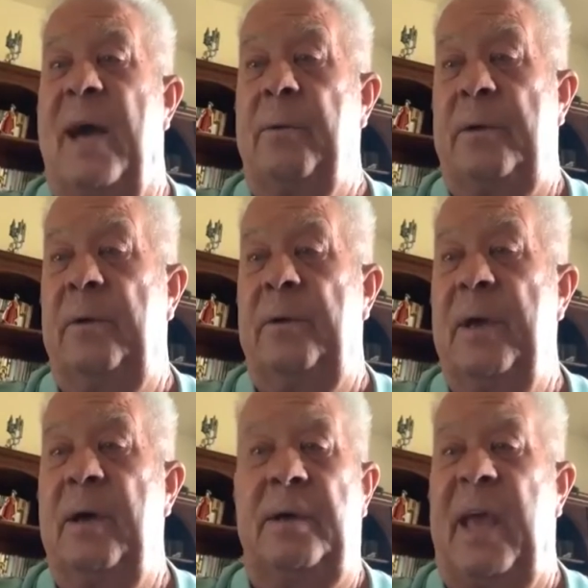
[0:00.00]
out on
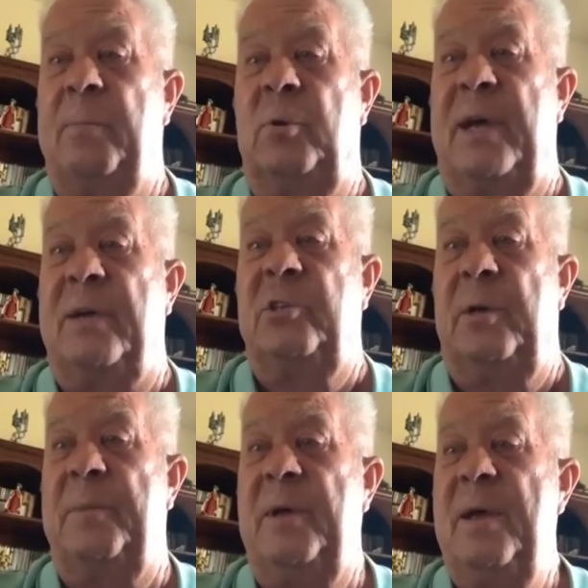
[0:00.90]
Campbell Township